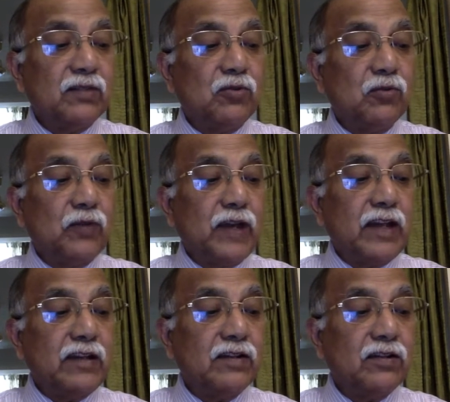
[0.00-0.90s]

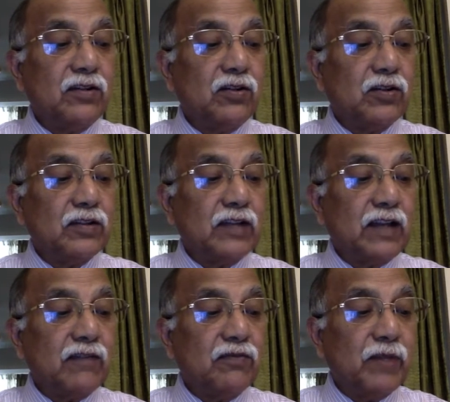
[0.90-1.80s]
Provide
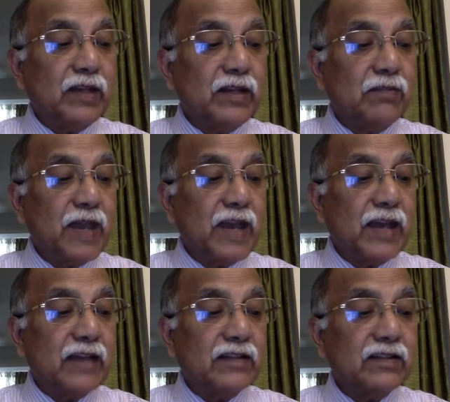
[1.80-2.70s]
yourself money
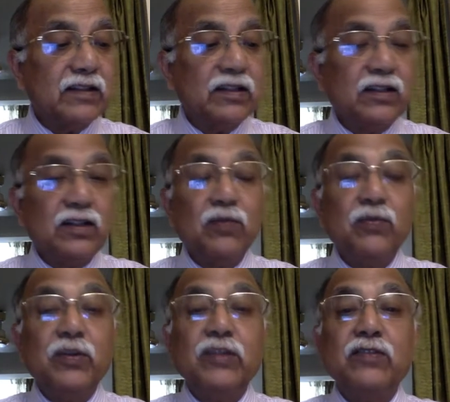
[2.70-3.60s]
bags
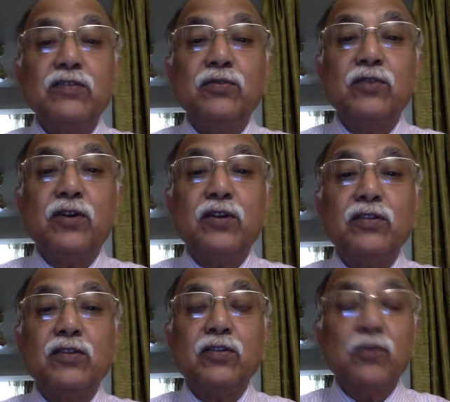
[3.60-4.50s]
which do not
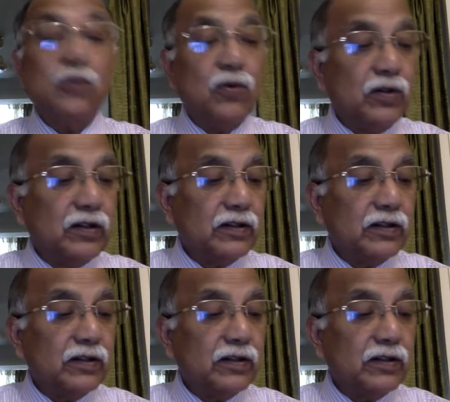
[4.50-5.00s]
grow old,